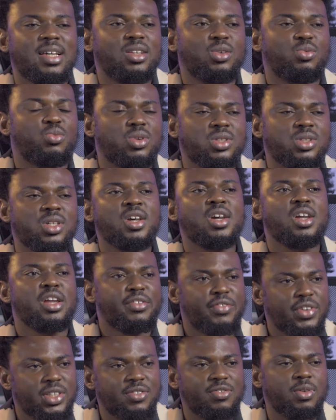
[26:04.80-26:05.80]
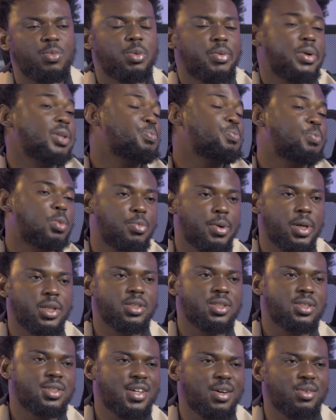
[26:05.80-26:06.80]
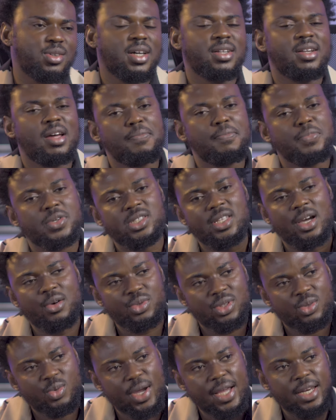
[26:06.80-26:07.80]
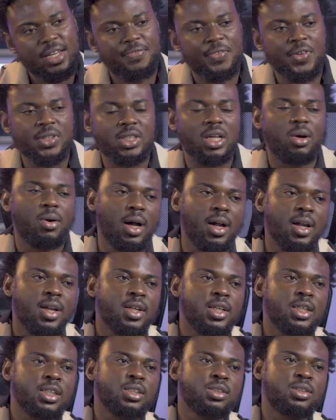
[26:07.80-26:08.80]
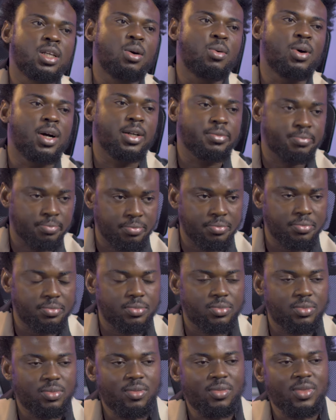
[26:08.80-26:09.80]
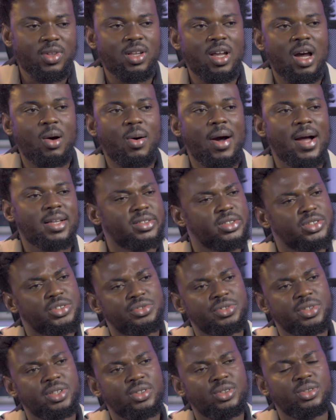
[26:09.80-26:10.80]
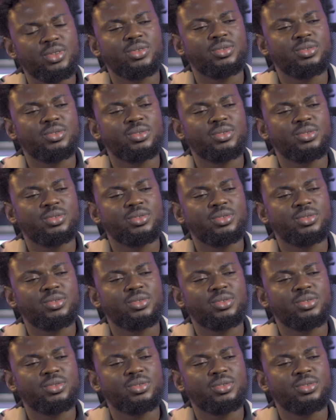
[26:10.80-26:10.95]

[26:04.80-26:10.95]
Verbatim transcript: artists are the ones creatively propelling the sound, and that means that we elevate our our our artistry.